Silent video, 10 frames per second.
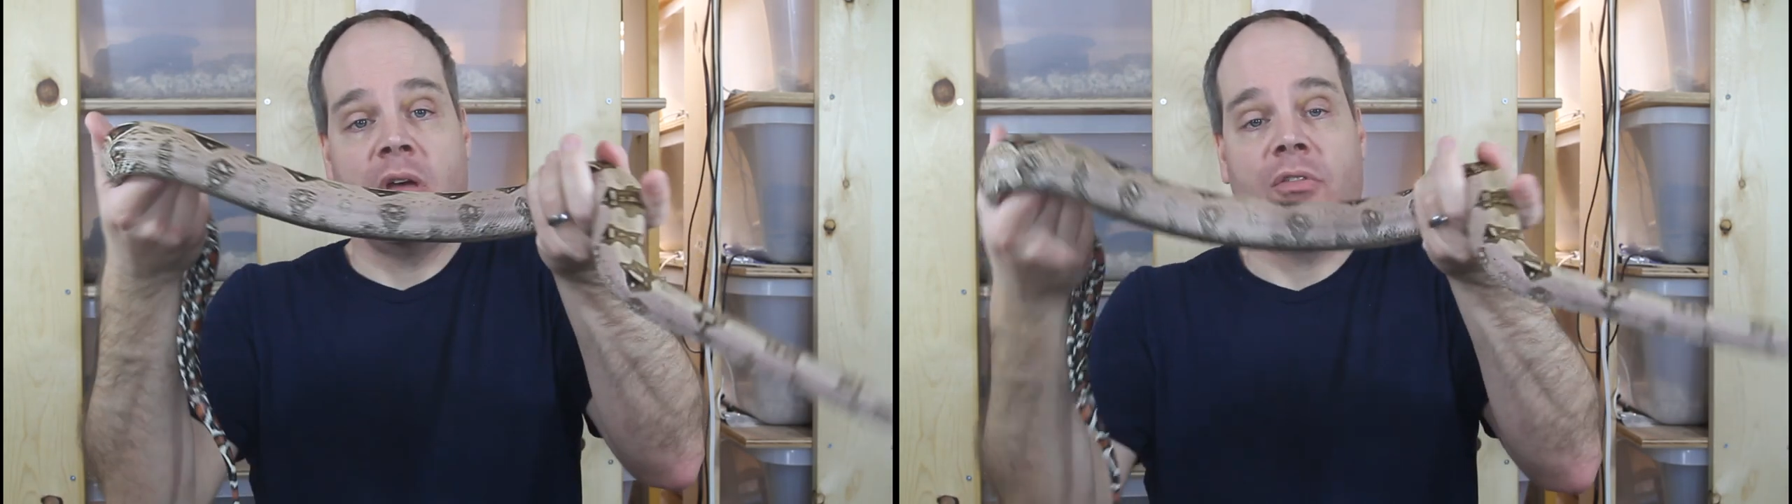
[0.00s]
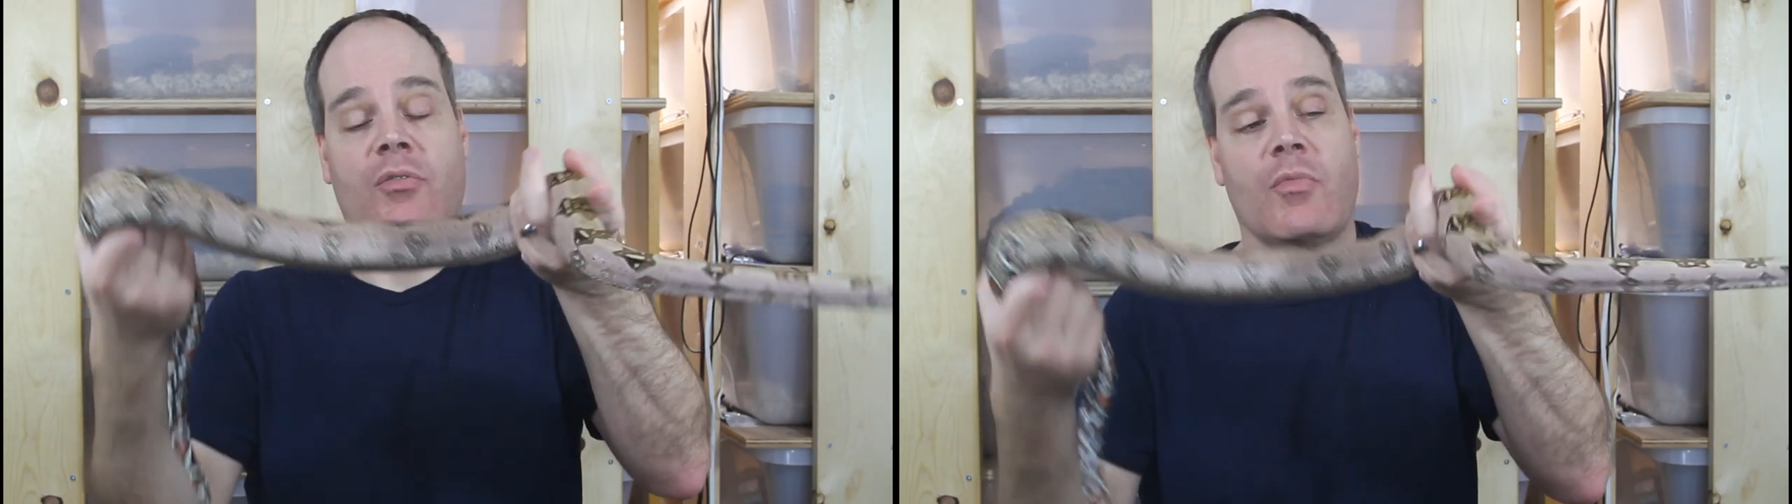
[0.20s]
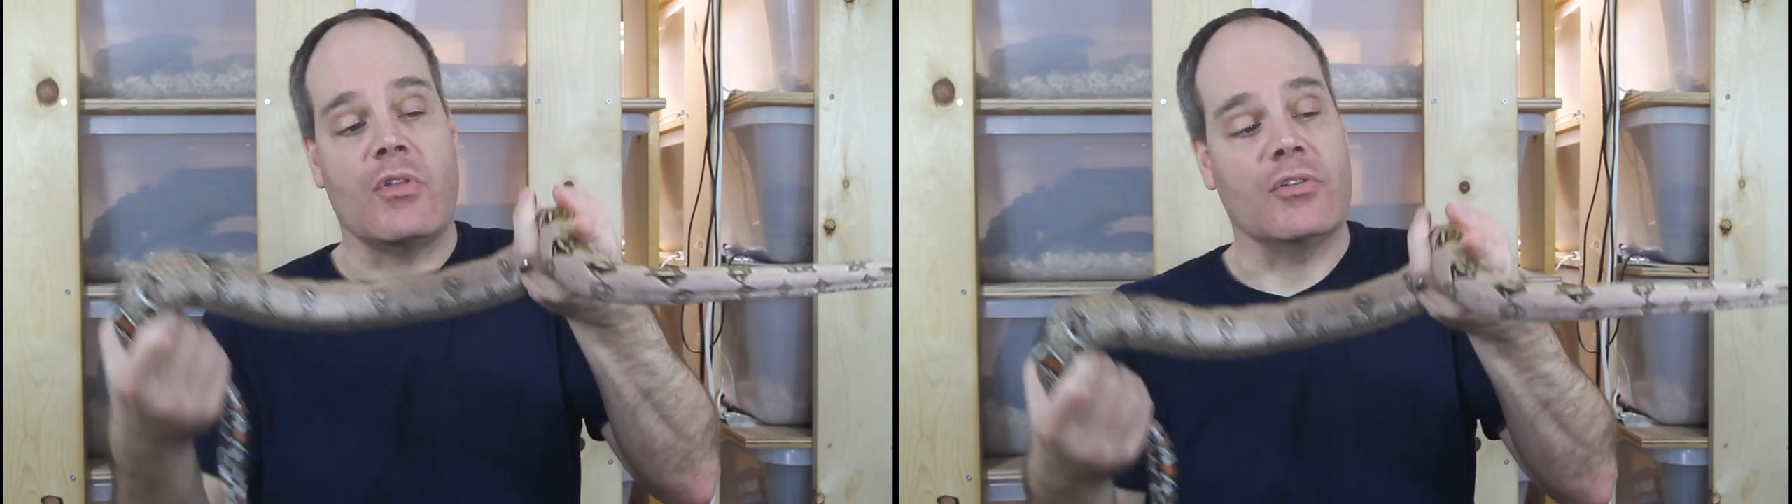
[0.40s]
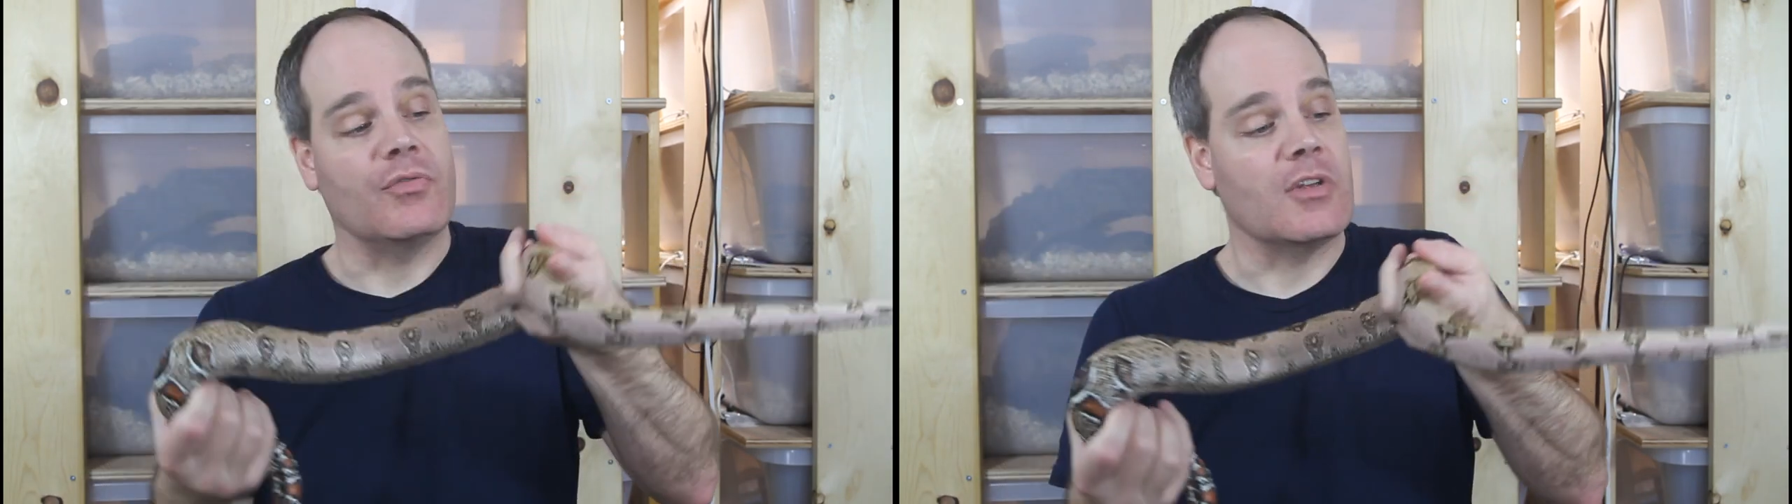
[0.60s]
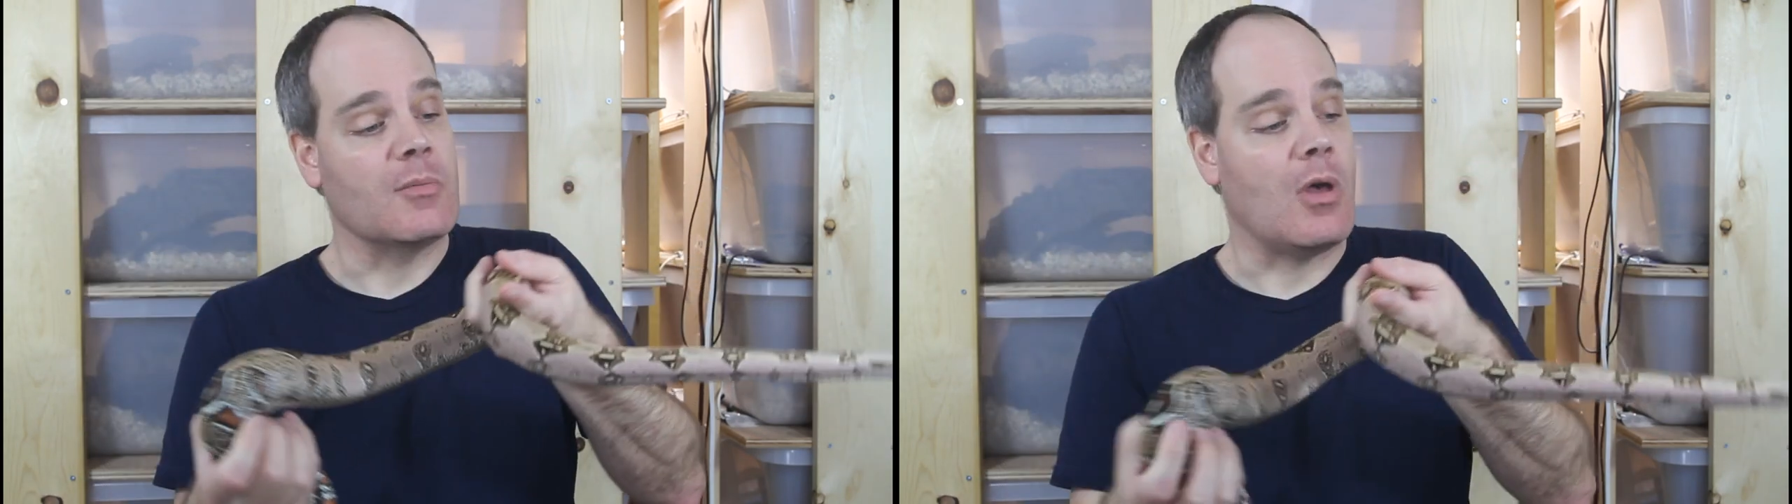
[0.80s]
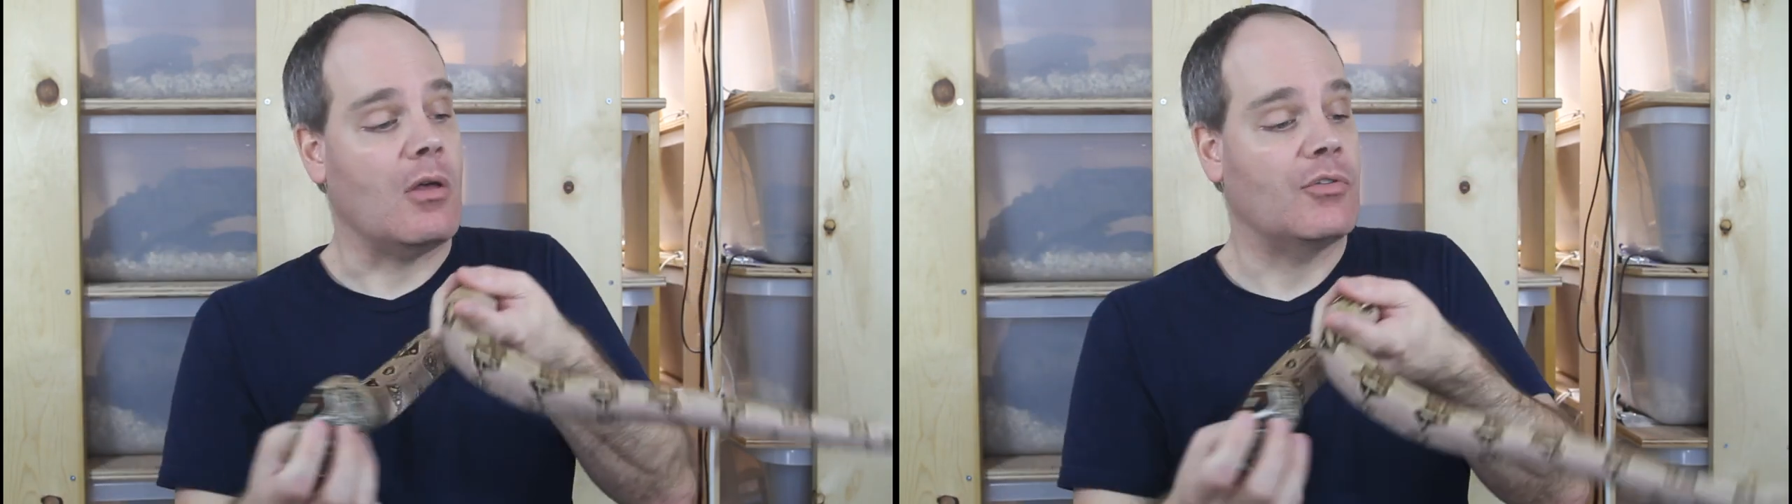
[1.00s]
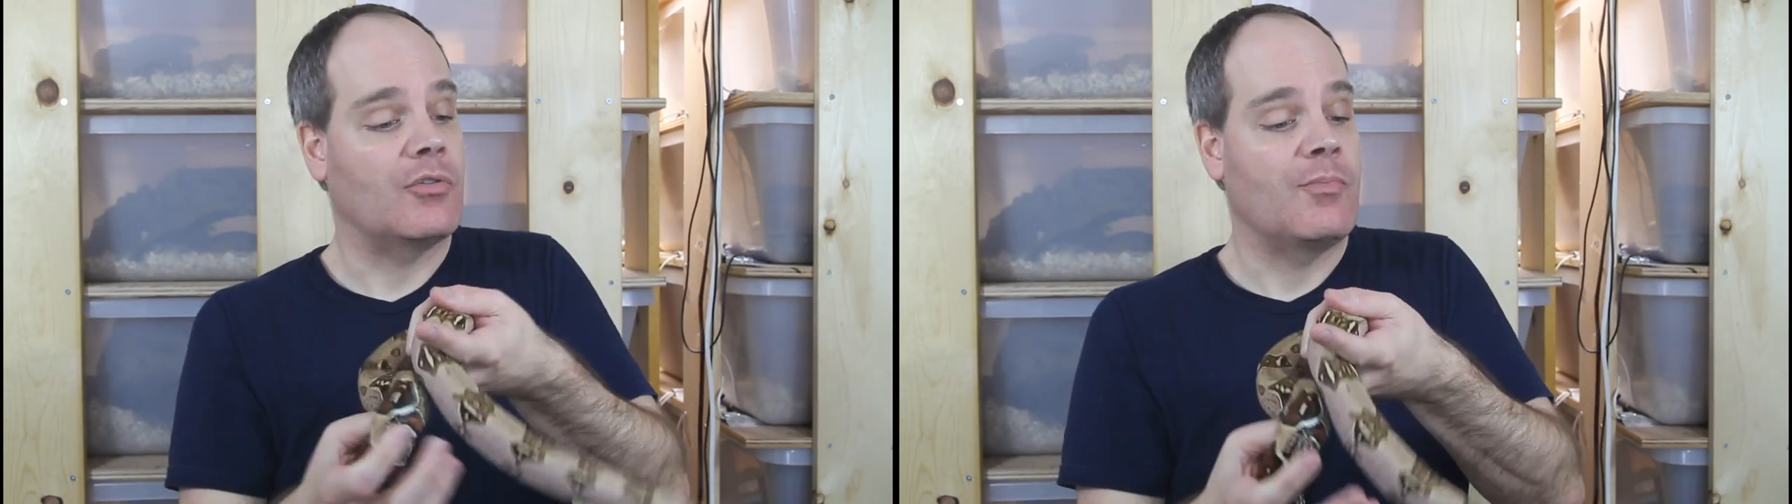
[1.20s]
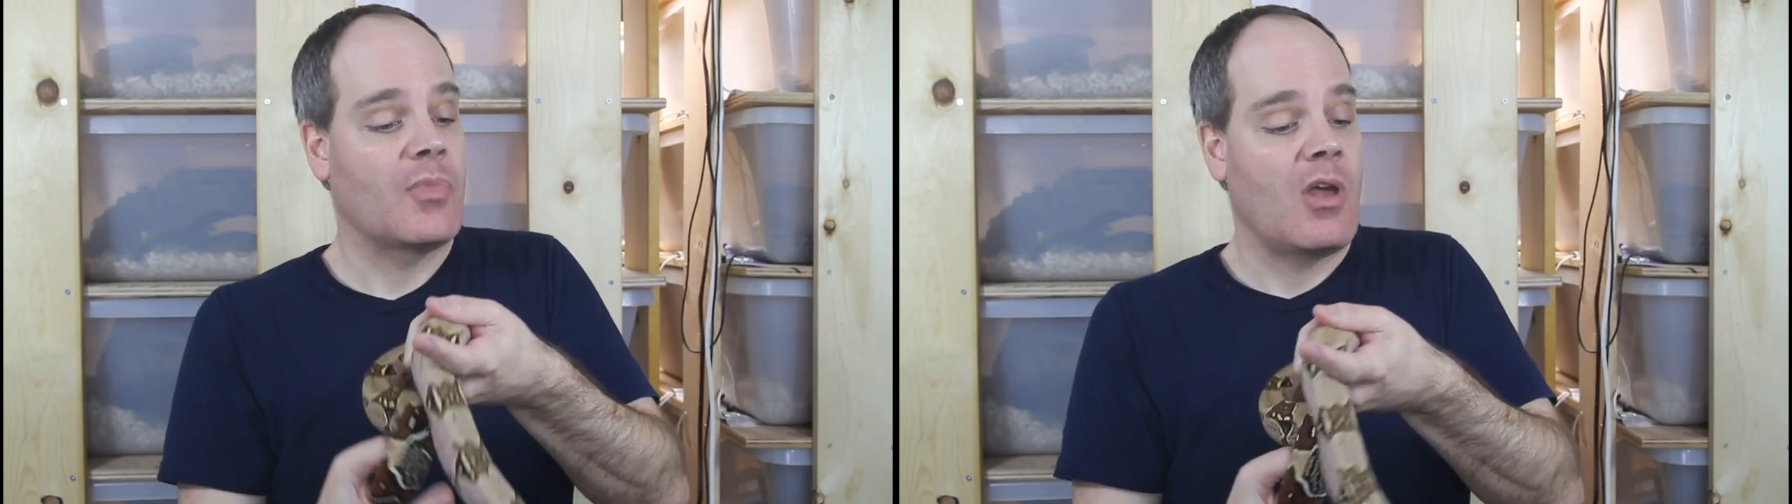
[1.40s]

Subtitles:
some of these females.